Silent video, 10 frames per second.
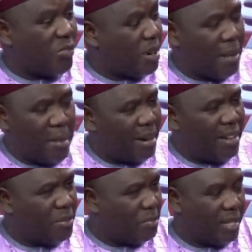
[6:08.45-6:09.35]
If you remember,
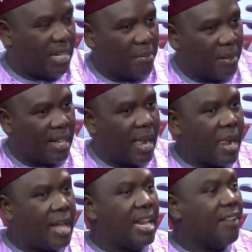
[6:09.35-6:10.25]
even PDP,
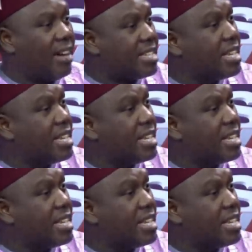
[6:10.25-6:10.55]
they have had